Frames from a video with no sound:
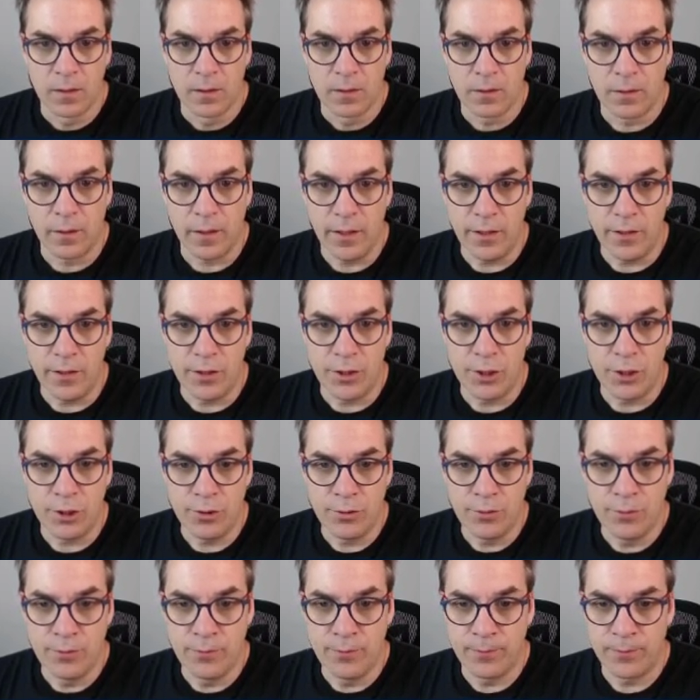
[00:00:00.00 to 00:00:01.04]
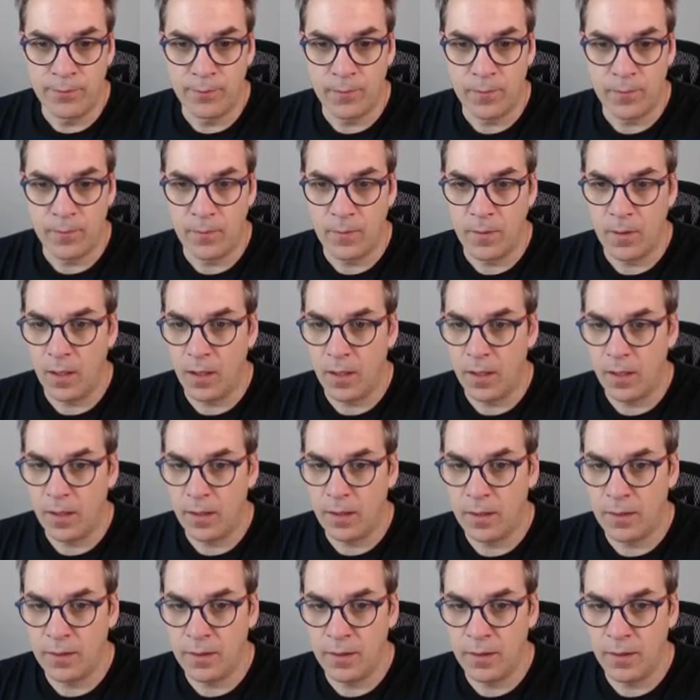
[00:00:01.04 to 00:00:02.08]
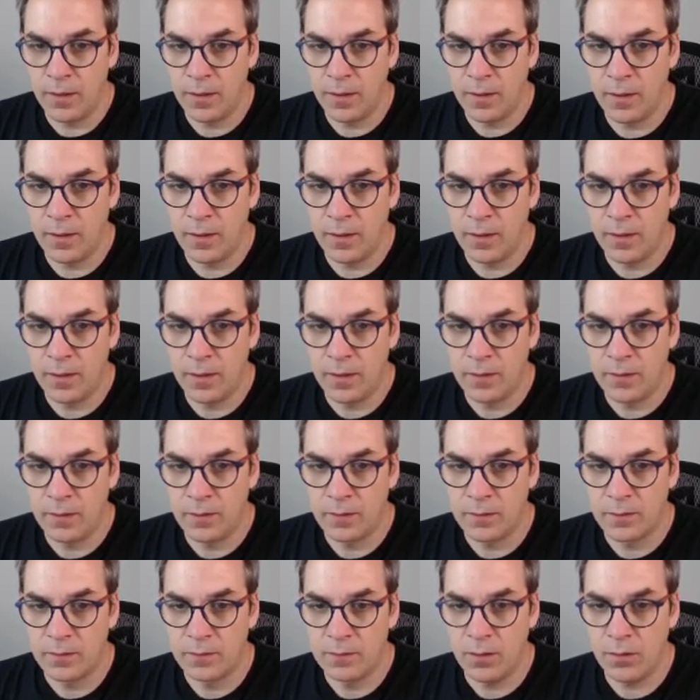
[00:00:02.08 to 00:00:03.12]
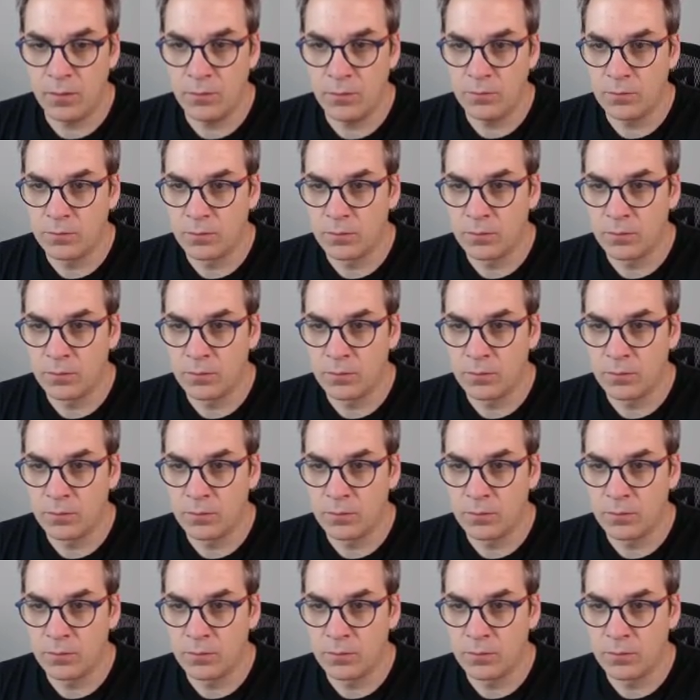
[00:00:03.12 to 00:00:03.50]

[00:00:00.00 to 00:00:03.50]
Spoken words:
create an issue, and you know,